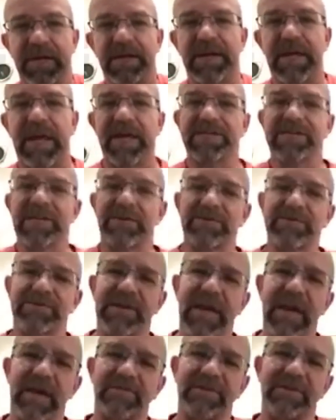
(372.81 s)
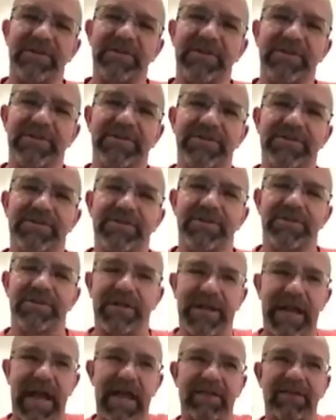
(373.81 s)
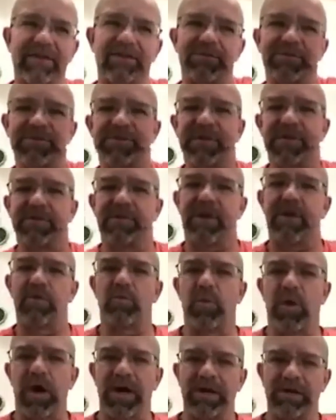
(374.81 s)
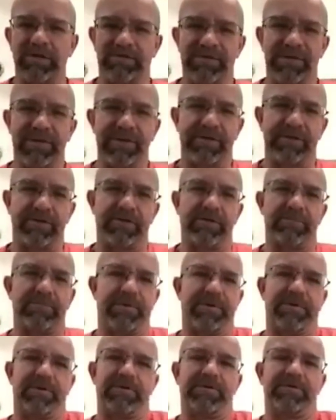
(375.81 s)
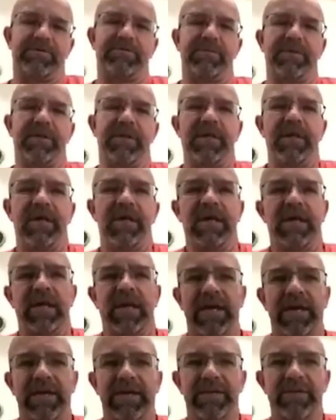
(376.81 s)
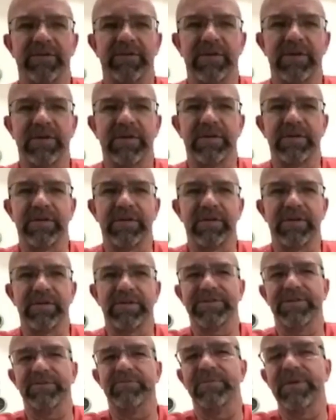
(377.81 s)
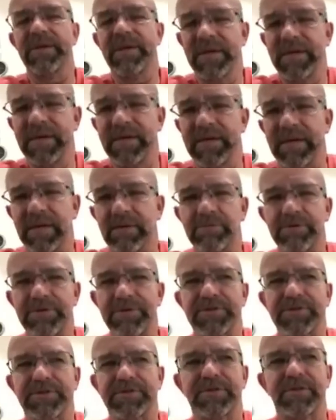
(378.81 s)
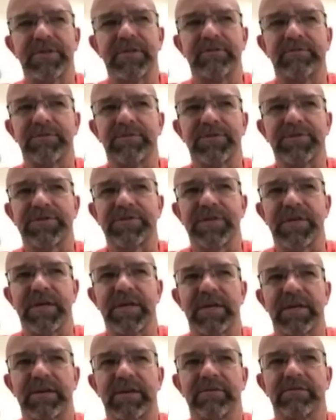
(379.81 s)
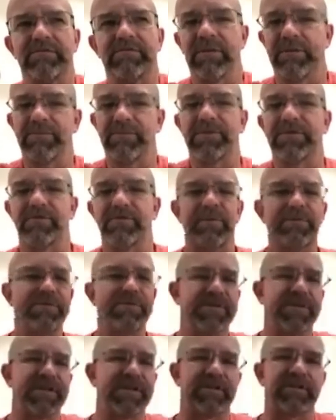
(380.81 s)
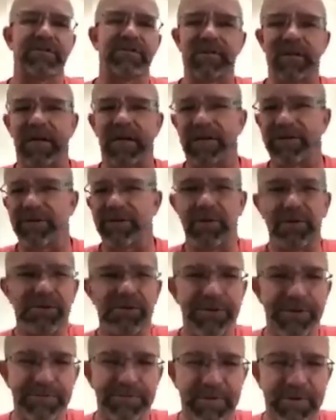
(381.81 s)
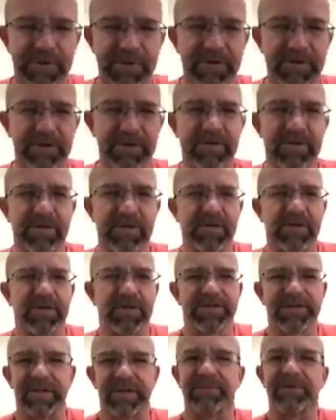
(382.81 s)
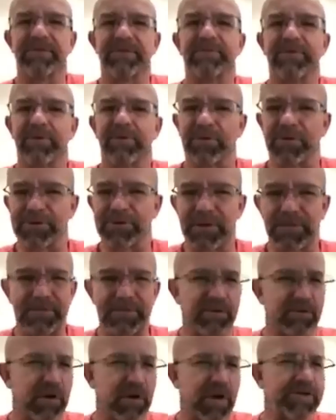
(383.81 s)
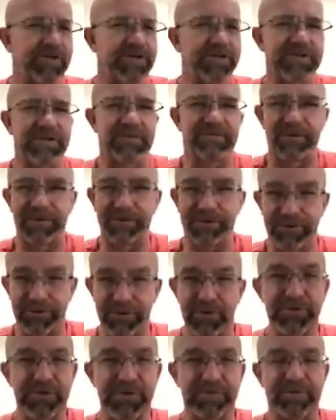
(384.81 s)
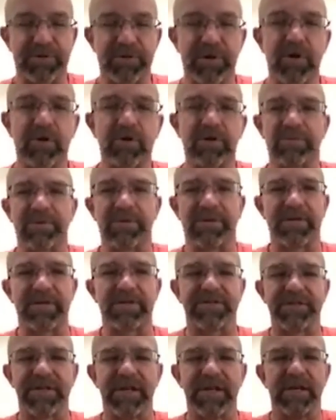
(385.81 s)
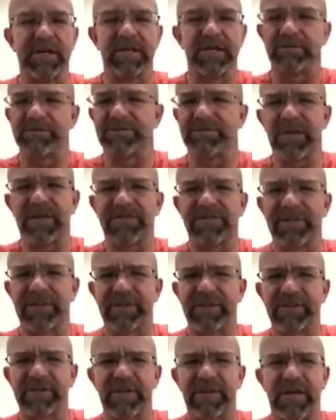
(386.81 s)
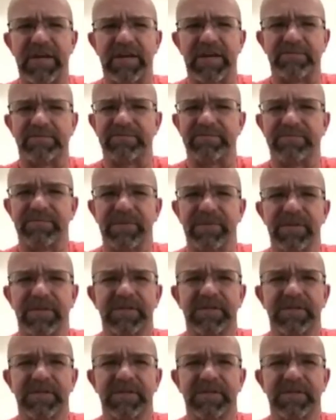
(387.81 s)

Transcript: And as I was having this, the calendar was up, a white figure appeared. And it was representing God, the Holy Spirit, something pure, something righteous, something true, something holy, because there was nothing